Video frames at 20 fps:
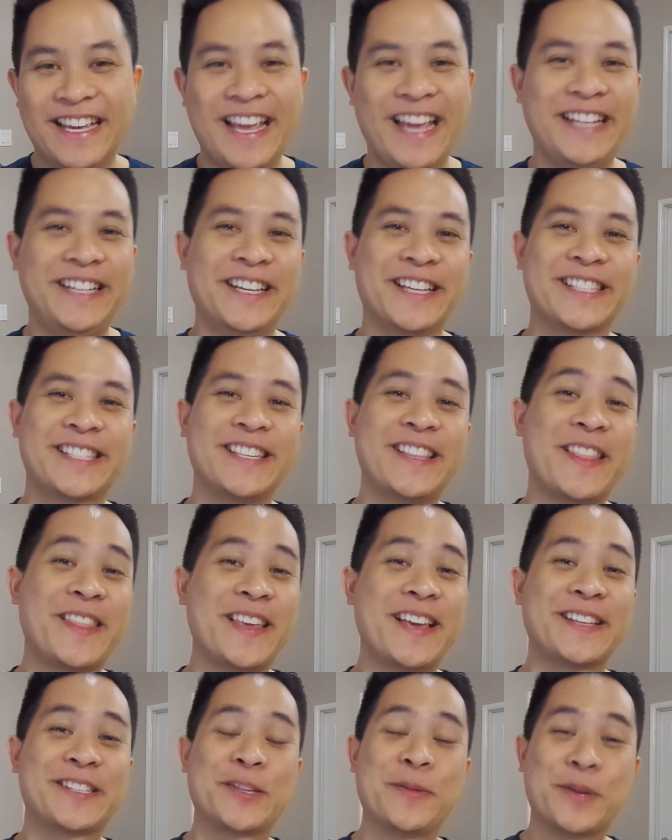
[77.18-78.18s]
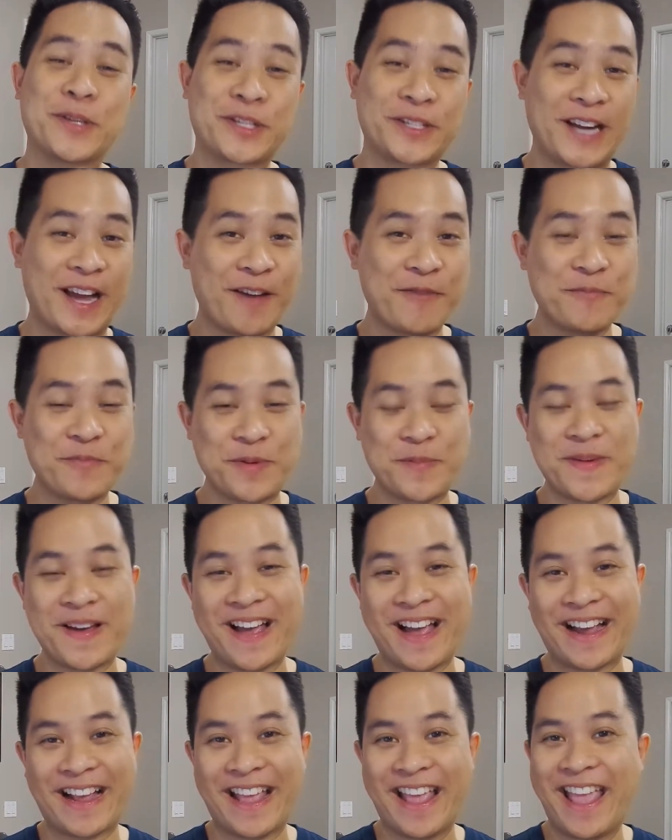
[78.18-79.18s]
Hey Dustin, thanks so much for having me
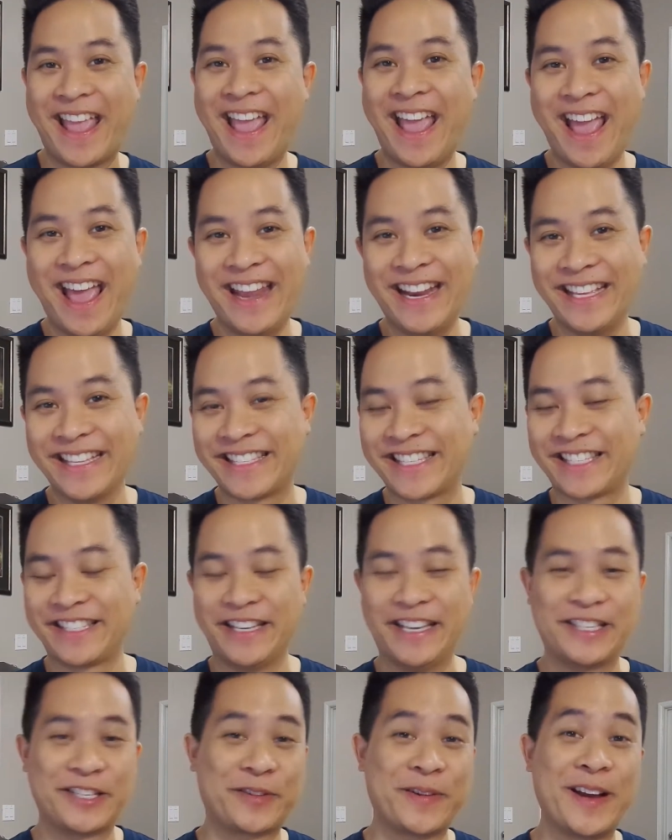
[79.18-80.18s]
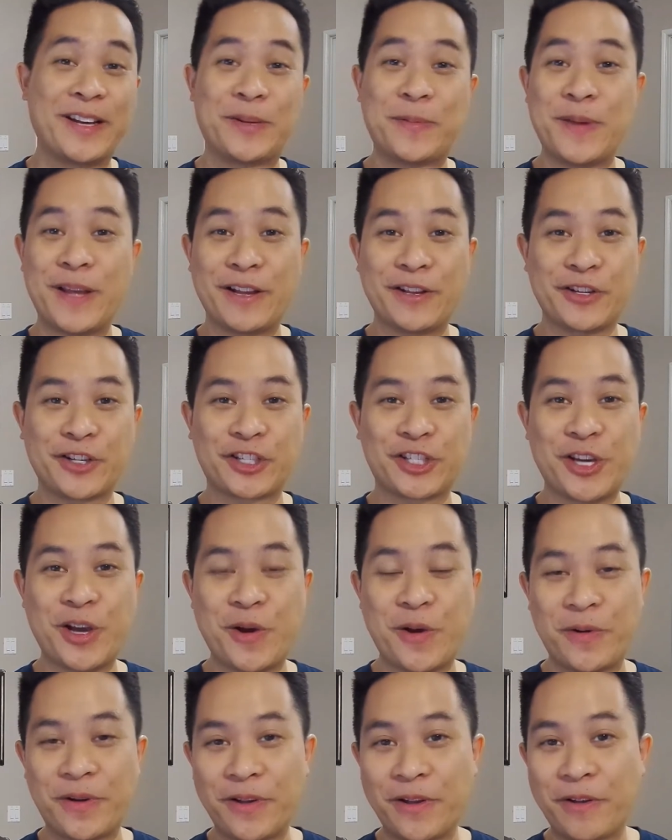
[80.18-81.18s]
back. And it's it's great to be on your
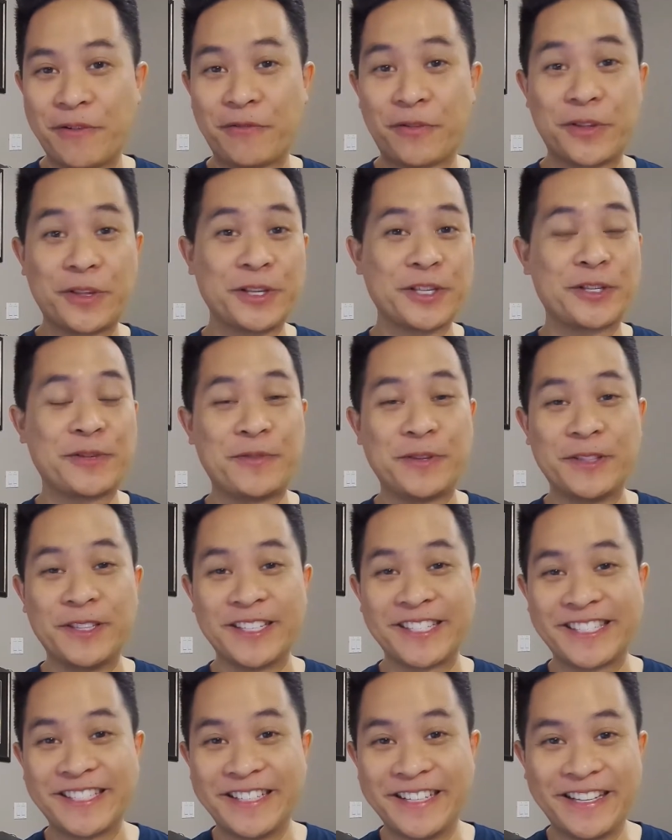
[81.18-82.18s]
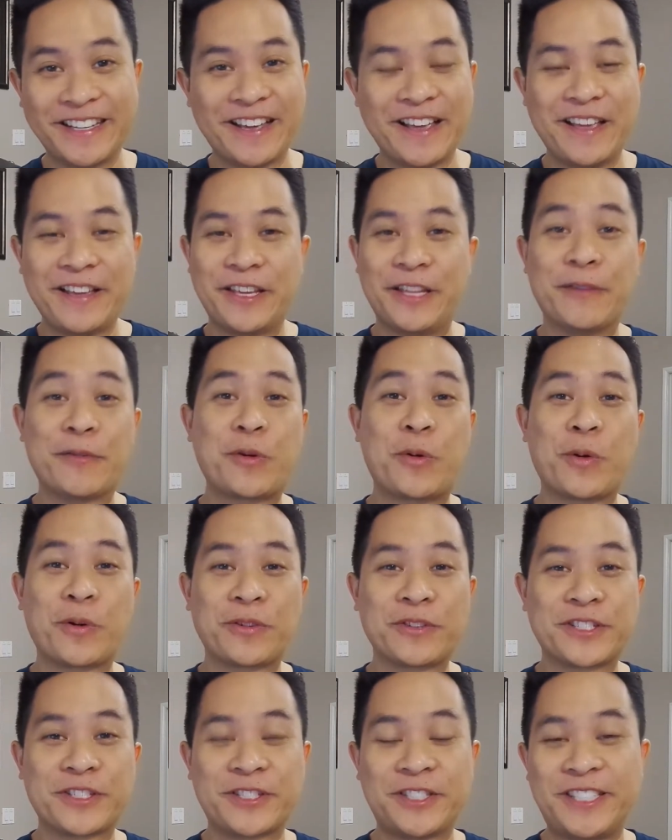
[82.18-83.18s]
show. For those of you listening, you know, of
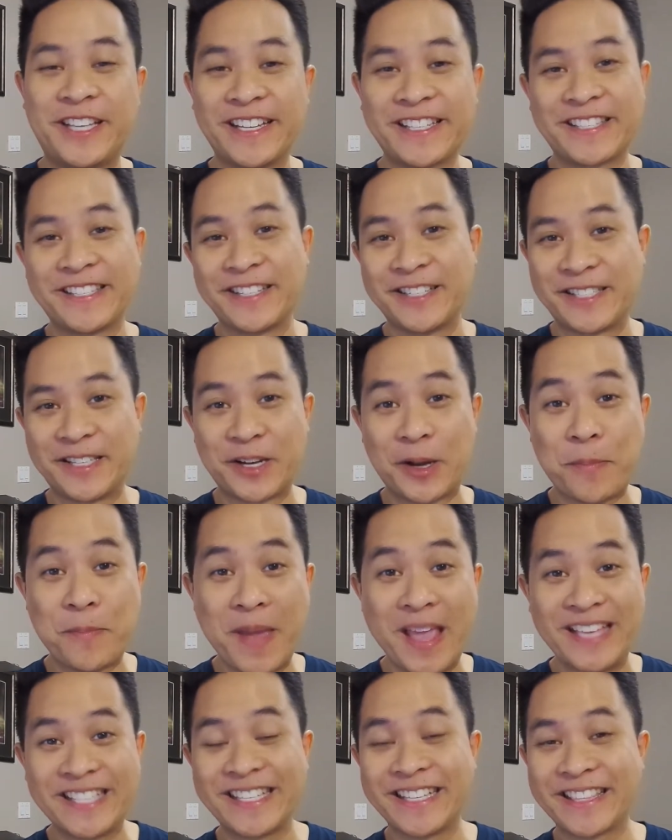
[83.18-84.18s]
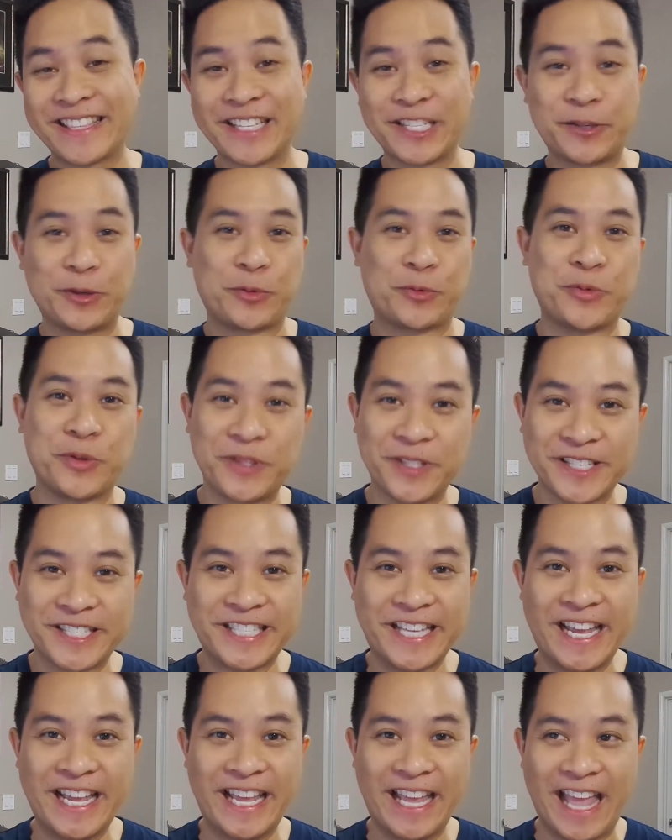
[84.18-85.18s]
course, Dustin has done amazing things with real
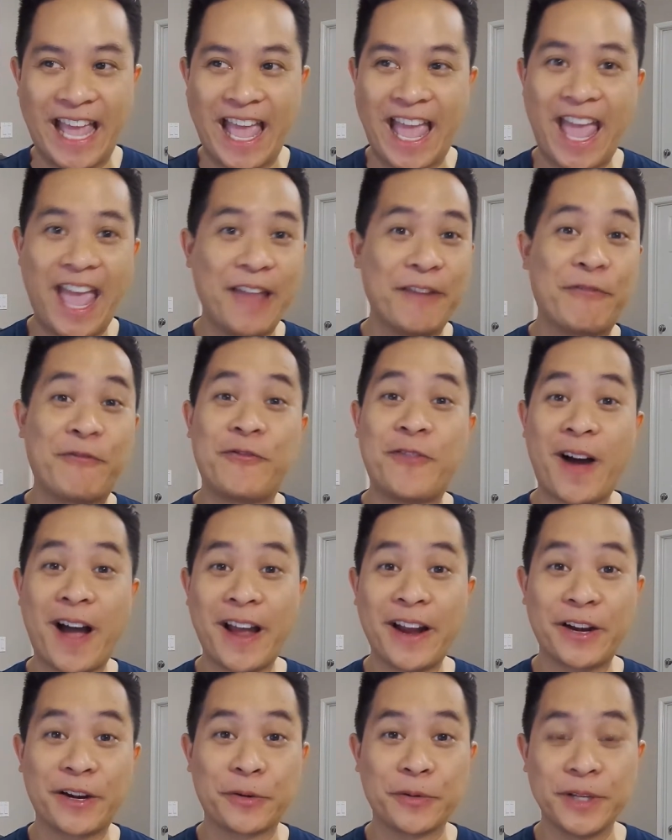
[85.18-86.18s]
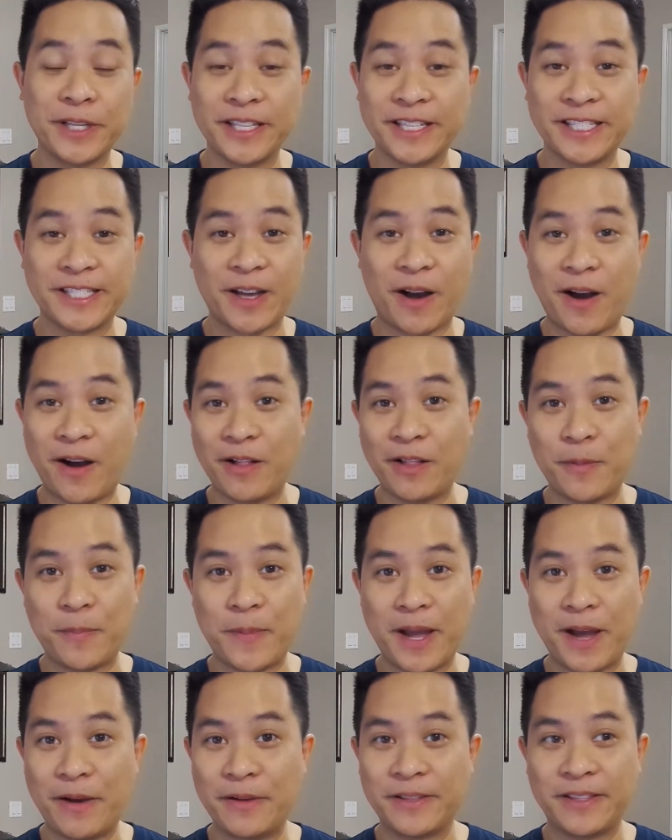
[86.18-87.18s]
estate, and fire really is all
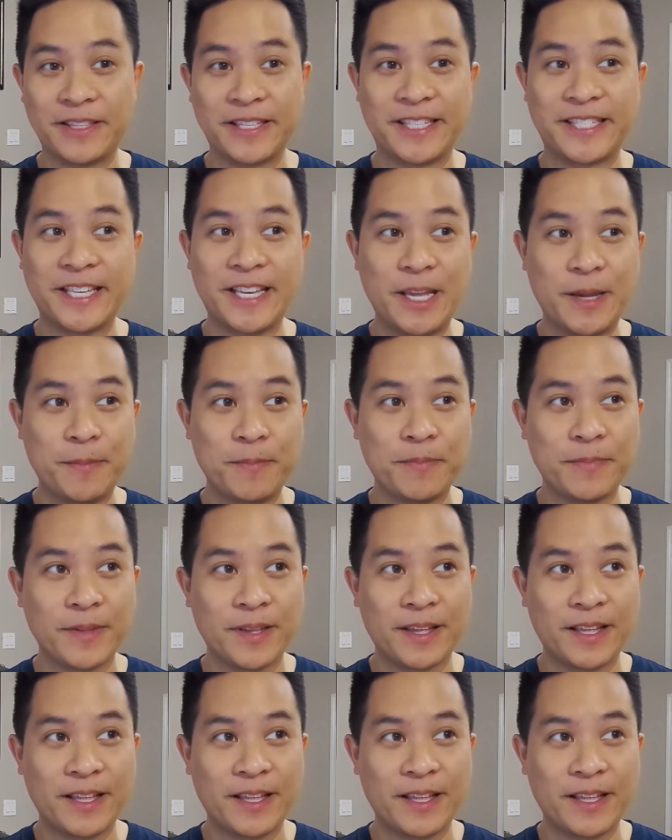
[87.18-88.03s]
about the same